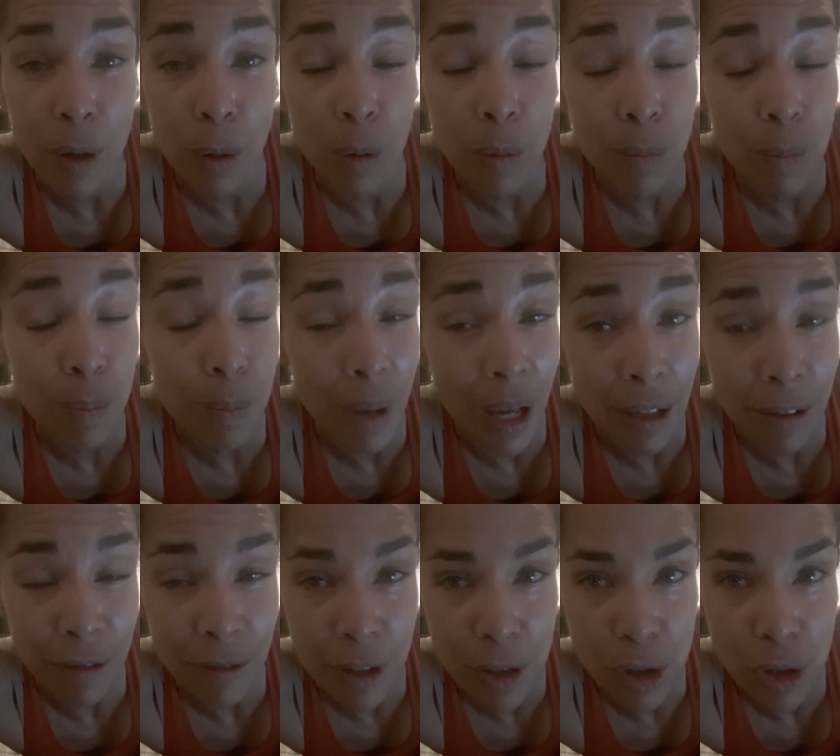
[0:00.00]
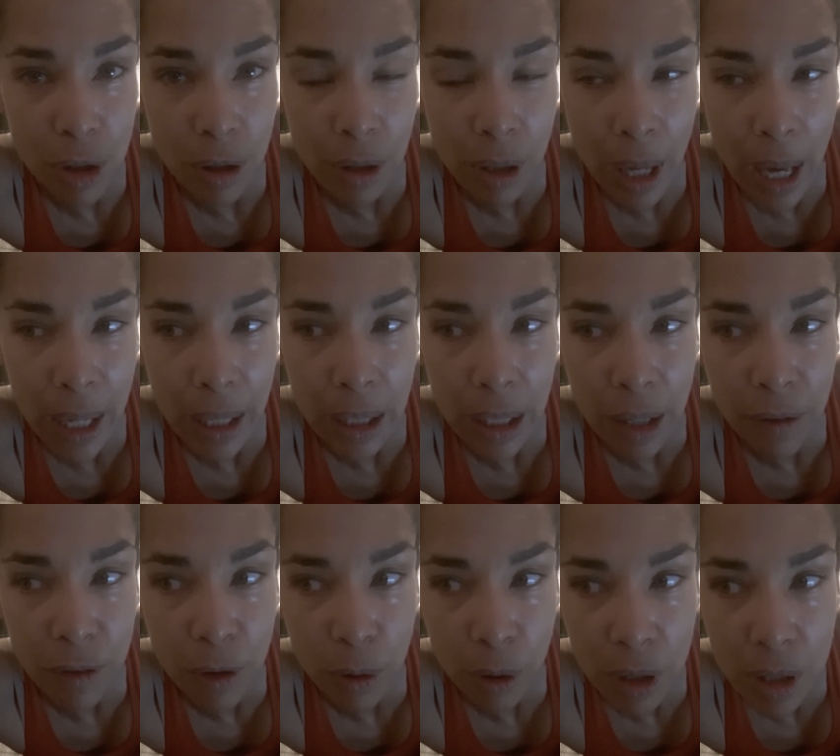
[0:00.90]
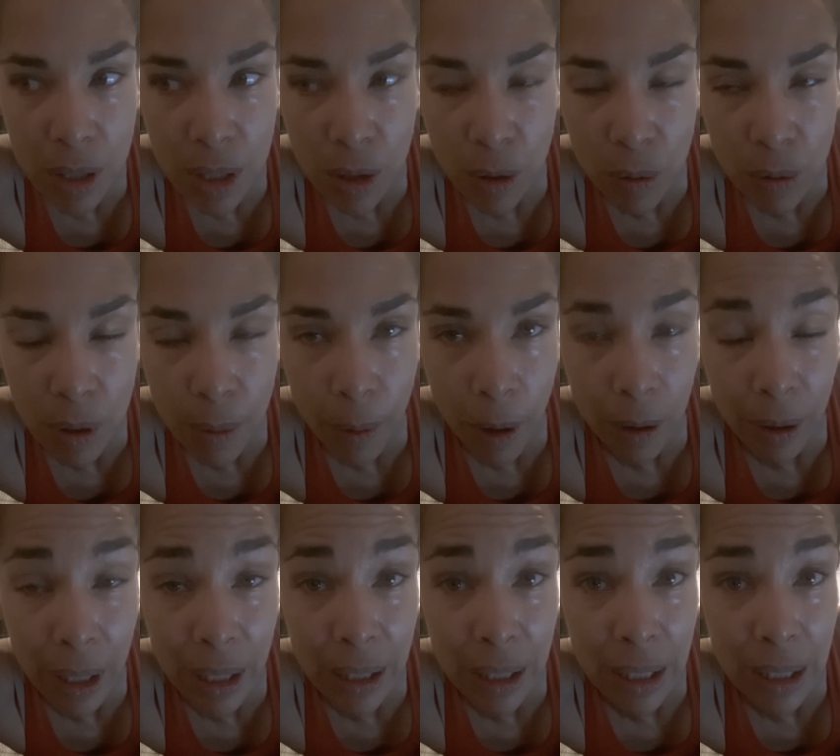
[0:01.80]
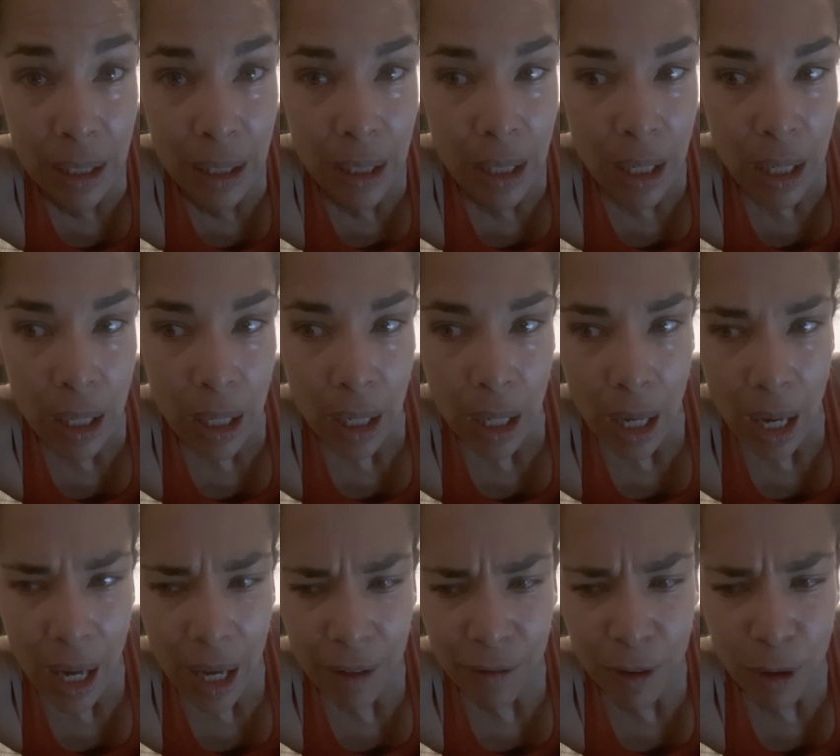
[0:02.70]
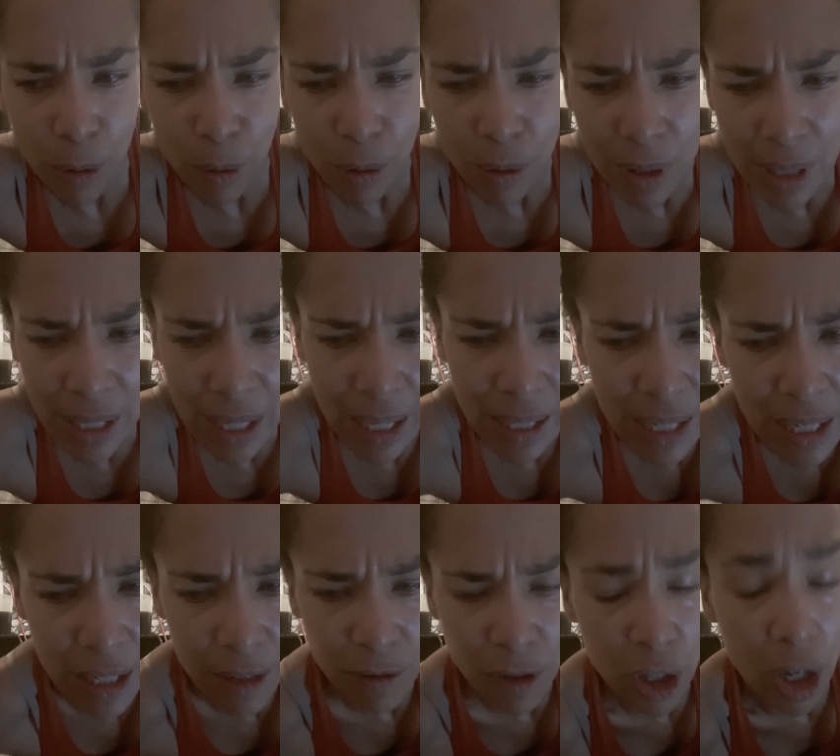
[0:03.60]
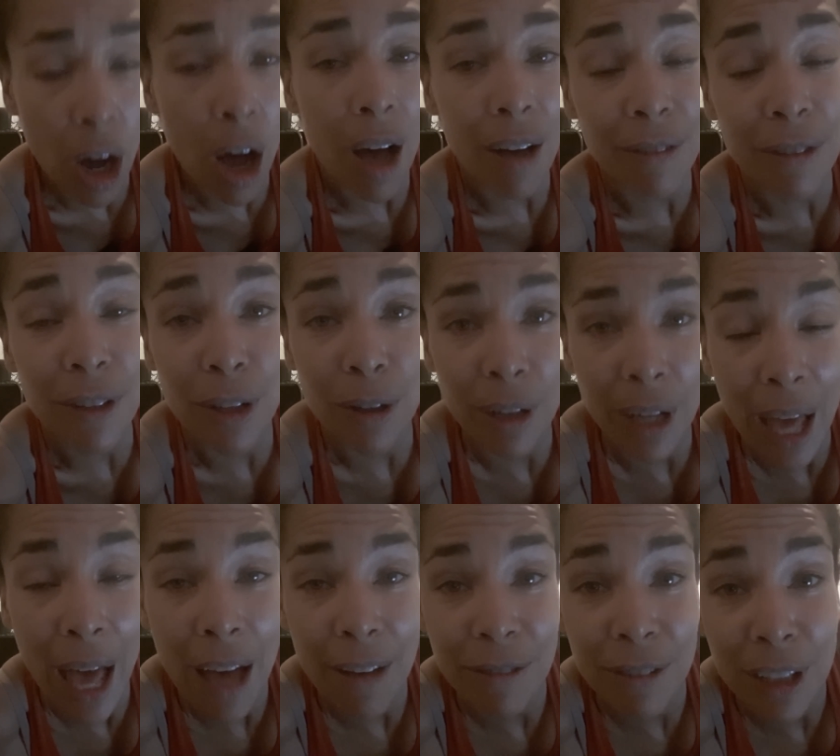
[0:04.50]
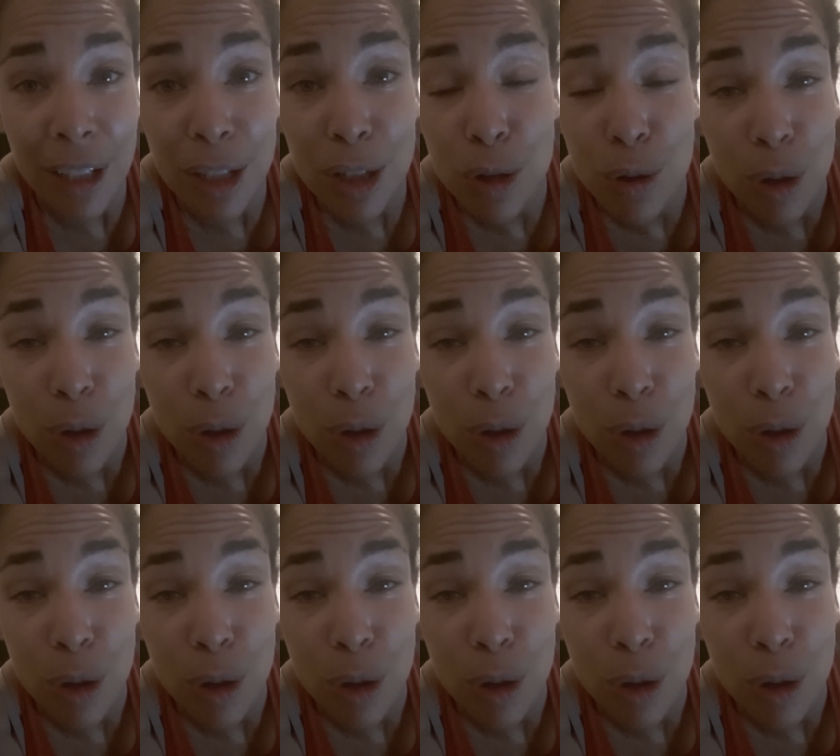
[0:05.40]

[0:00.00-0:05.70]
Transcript: They're beneficial. And if you're concerned about if you're sensitive to coffee or caffeine,